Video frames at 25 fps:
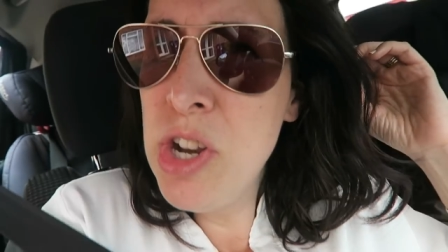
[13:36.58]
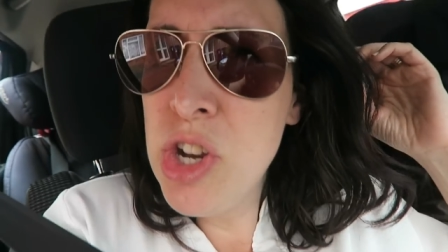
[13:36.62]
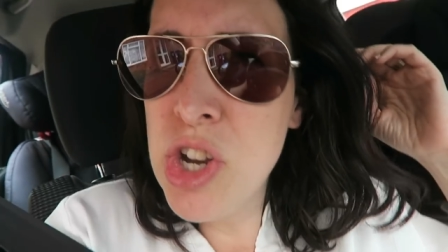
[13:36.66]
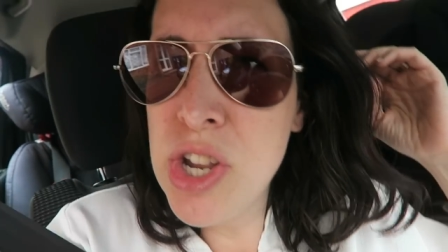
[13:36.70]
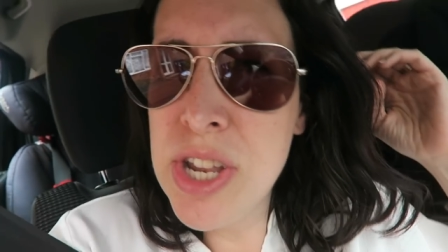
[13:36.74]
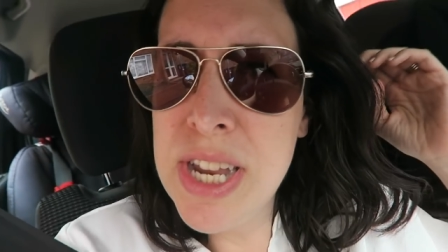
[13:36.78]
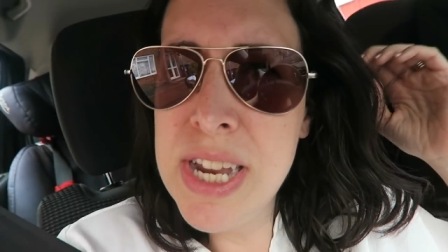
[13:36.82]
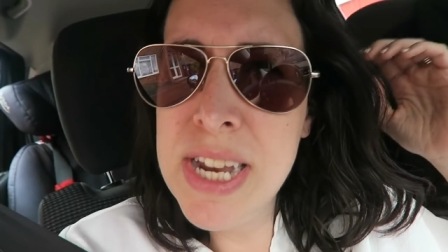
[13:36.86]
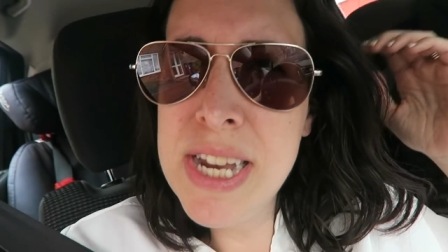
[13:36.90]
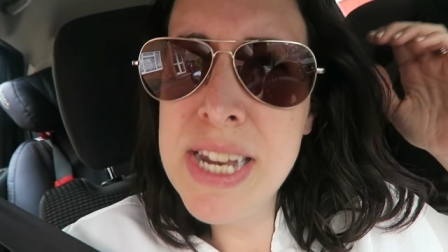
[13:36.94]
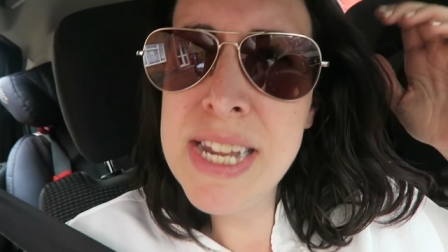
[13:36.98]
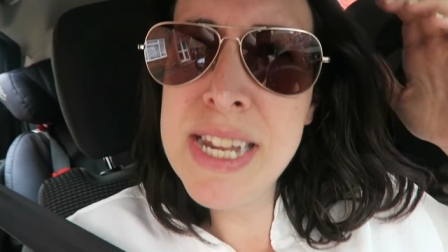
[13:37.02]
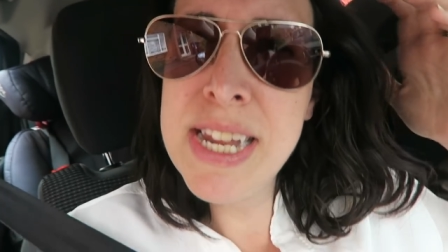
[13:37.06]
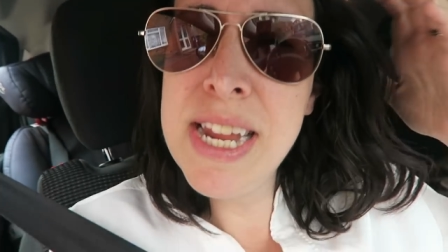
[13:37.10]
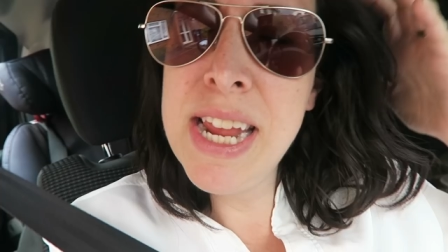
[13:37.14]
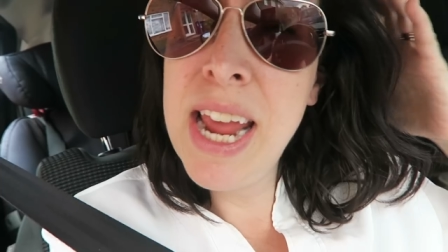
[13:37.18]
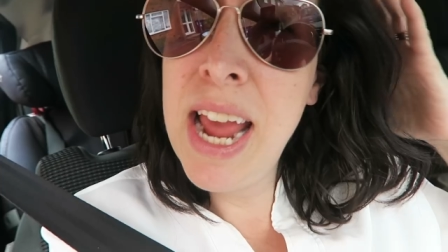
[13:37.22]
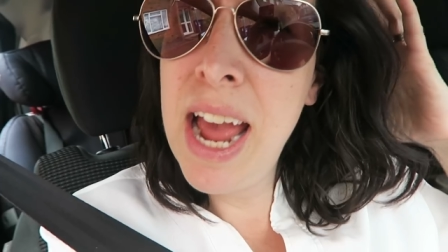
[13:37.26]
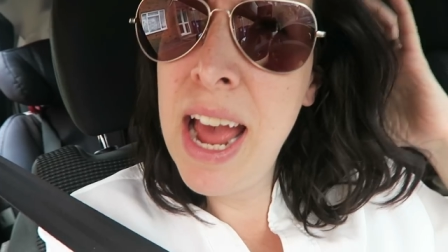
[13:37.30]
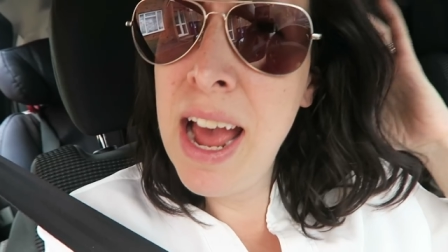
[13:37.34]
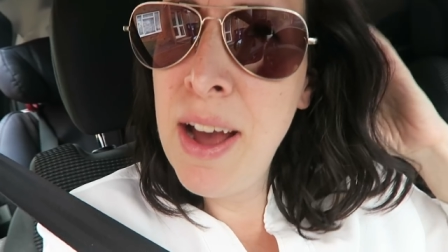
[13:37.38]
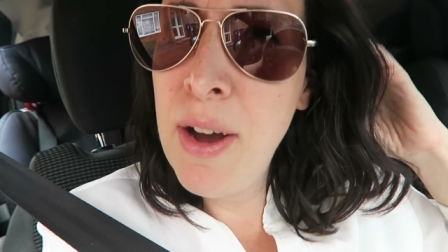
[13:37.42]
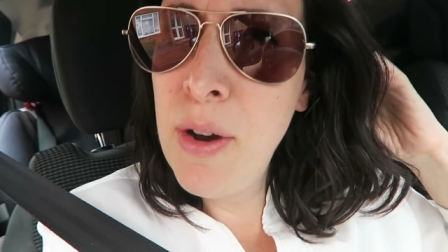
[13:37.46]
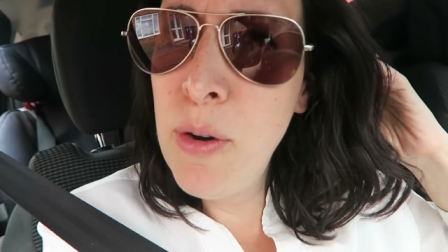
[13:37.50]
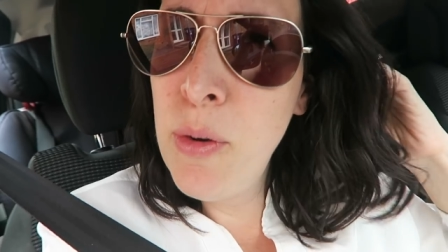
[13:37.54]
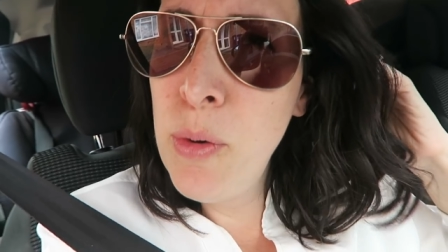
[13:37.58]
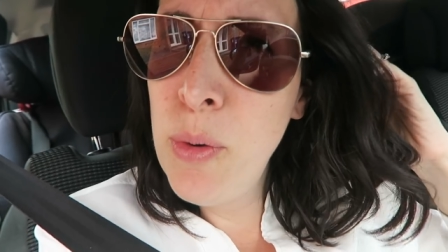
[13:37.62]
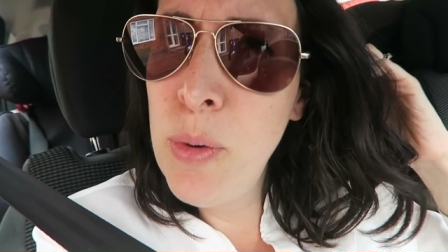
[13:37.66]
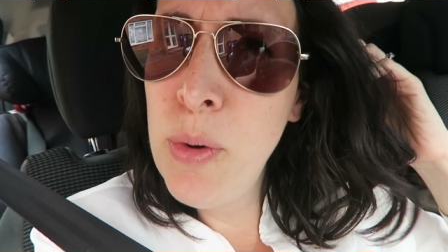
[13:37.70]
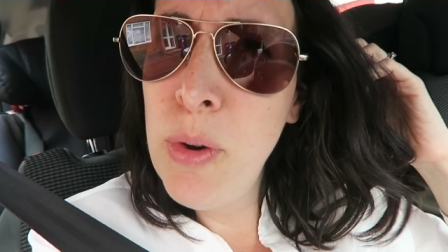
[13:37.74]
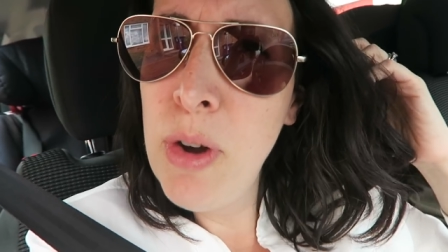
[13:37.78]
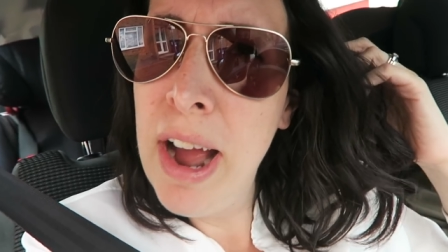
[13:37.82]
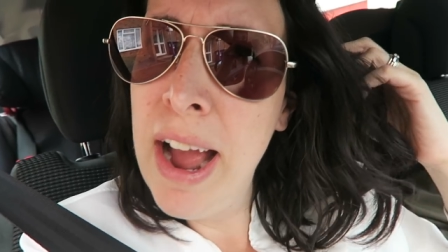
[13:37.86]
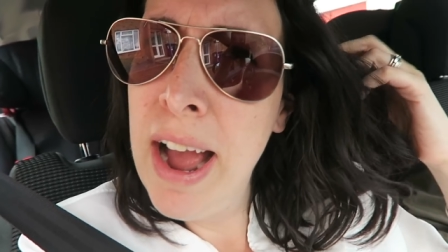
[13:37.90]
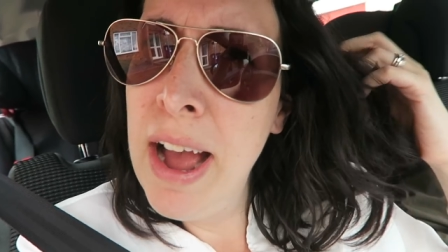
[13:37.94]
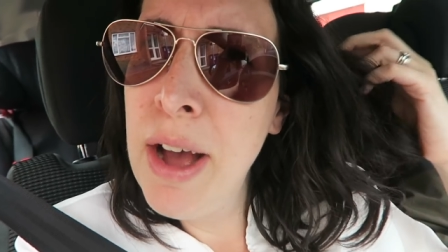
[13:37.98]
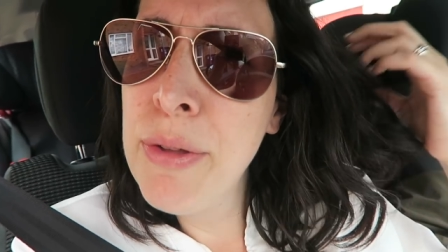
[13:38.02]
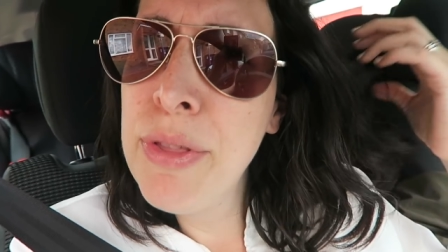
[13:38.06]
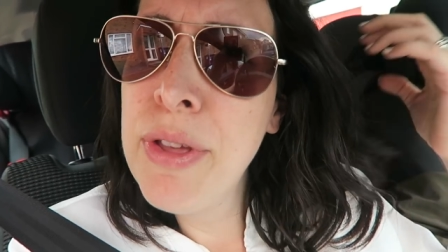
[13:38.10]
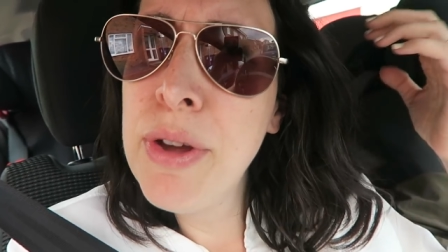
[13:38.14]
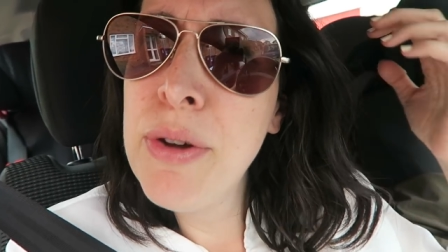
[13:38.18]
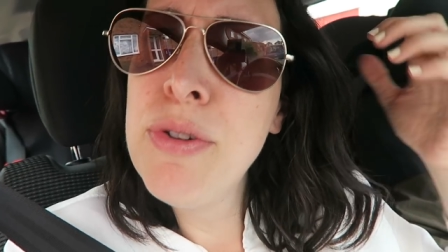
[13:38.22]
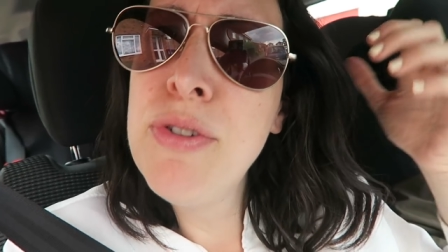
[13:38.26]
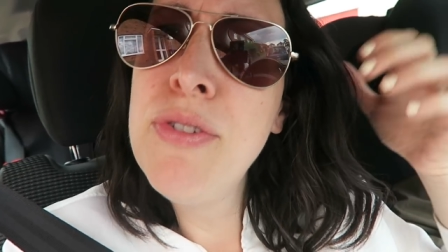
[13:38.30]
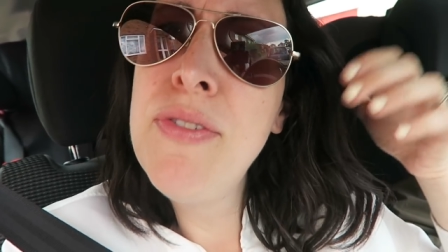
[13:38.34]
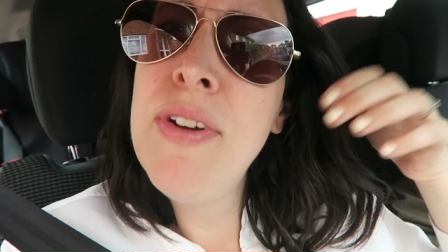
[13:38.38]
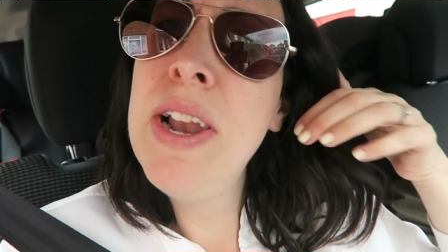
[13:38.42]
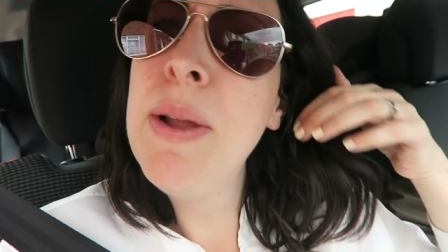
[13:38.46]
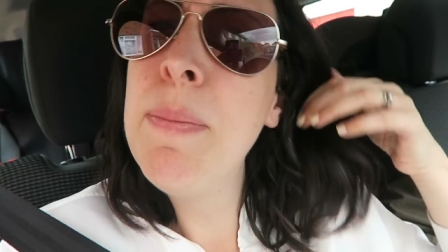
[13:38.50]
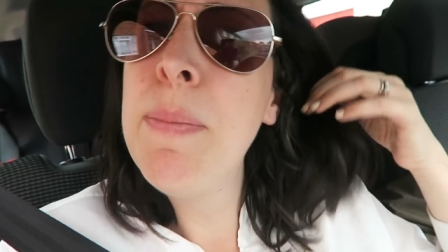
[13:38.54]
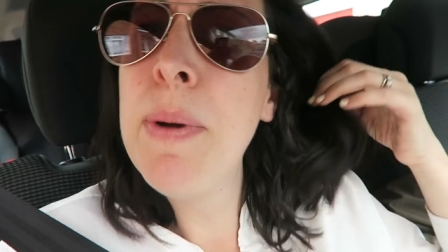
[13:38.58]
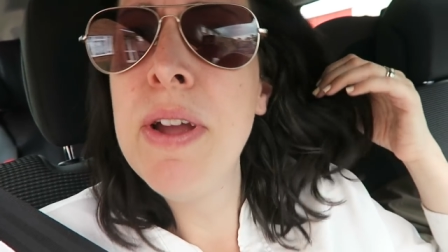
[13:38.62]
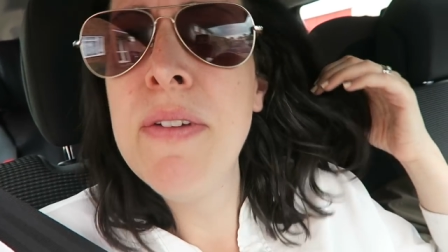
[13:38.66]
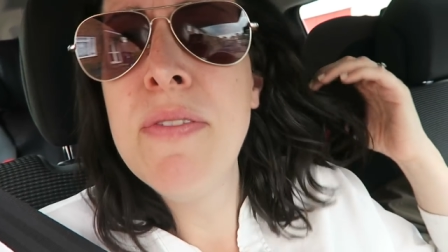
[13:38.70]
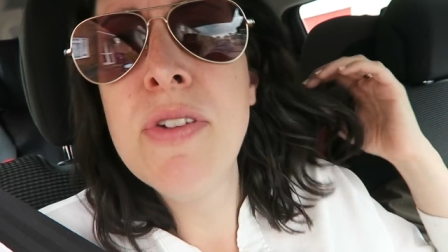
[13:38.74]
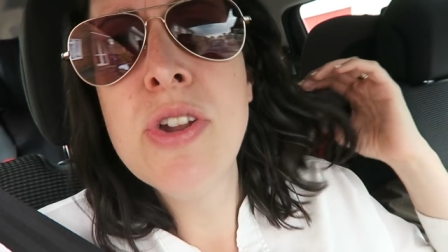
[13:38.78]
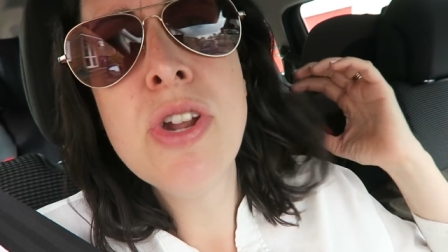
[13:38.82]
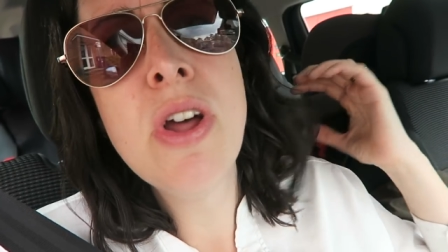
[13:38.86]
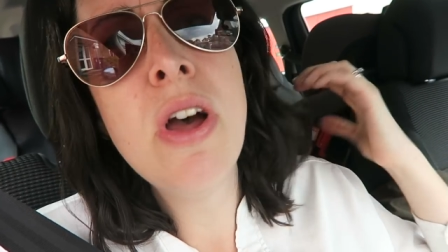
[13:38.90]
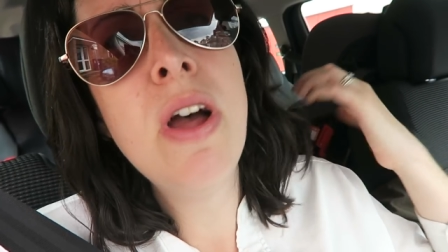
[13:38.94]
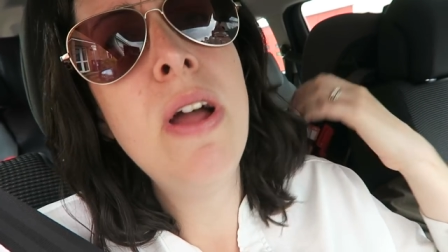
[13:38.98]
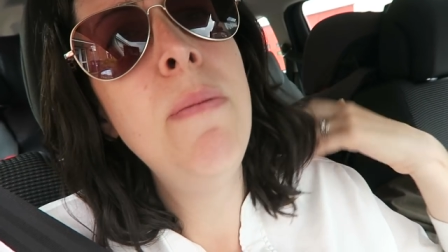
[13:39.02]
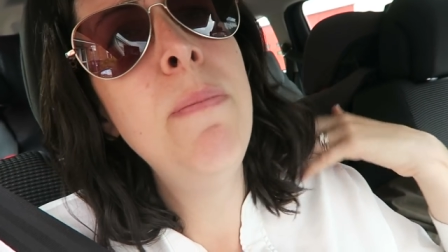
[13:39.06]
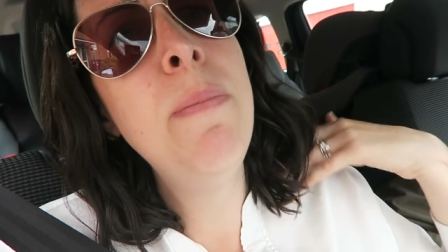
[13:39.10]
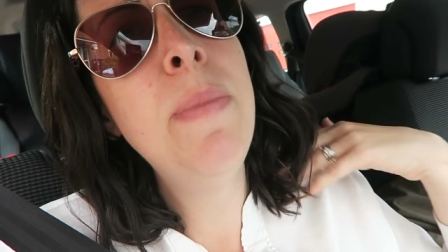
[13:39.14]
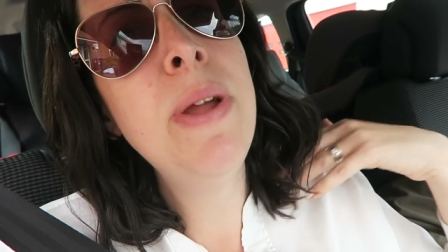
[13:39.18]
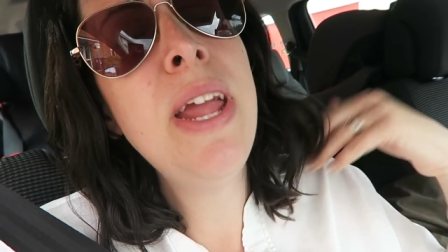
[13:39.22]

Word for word: interested to see how they'll develop over time.